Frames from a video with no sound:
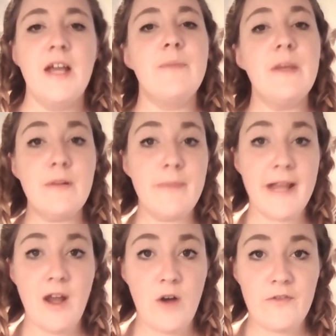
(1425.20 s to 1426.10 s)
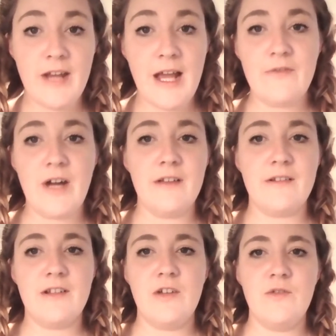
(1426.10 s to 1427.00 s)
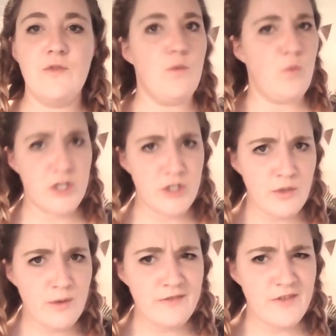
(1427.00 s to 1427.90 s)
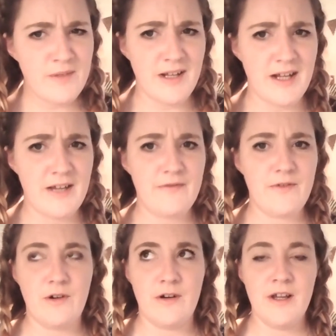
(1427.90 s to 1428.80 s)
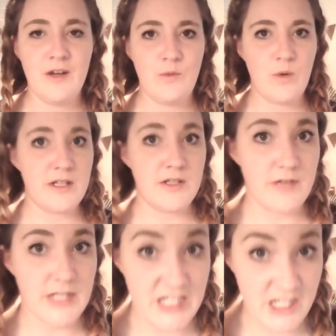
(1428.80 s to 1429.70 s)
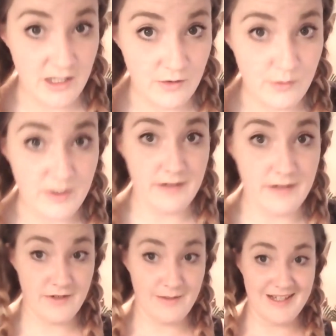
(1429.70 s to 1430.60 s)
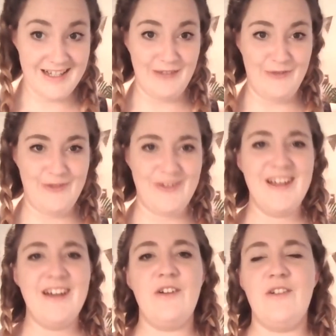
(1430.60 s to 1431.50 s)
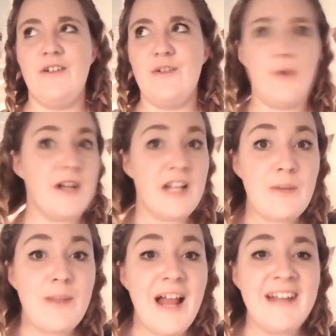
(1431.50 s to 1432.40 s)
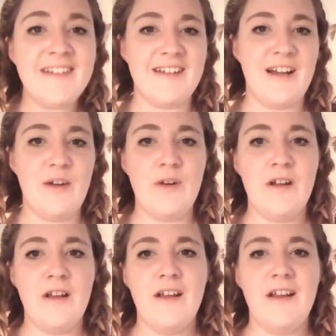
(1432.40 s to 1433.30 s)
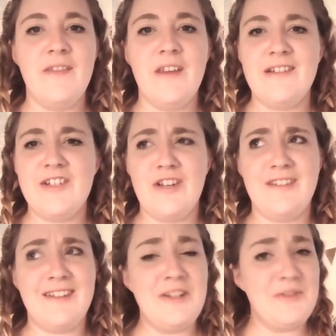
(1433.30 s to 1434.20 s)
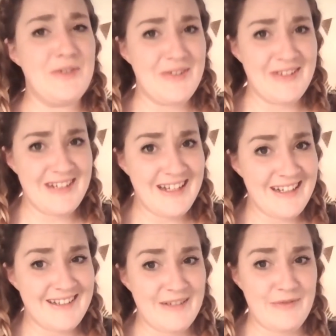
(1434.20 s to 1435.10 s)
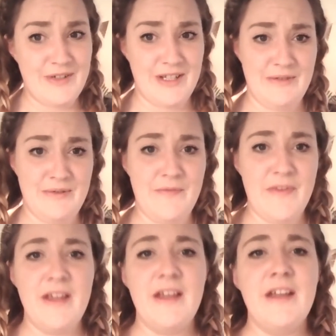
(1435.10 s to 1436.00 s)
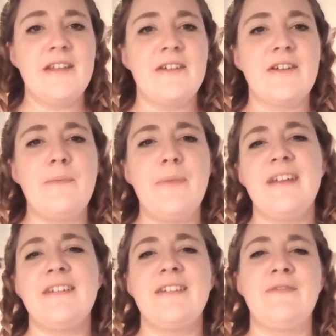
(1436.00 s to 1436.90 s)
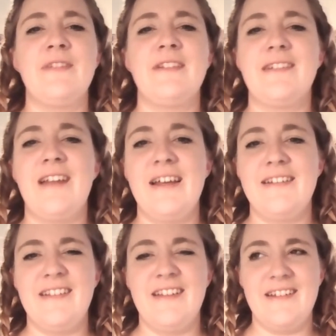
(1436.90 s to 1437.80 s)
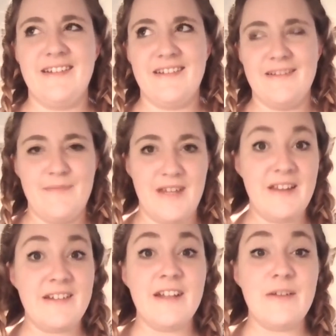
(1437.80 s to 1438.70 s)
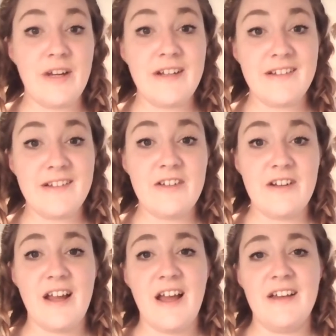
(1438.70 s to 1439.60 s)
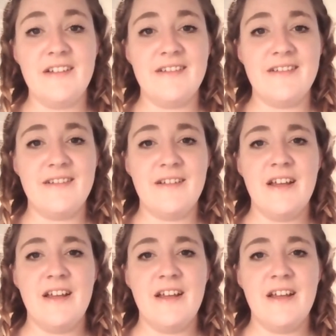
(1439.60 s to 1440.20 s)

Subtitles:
People may often have asked you, what do you want from life? Or what do you want from life? Or what are your plans now? And there's just no good answer for you. Your competitiveness lies in this undefined center, as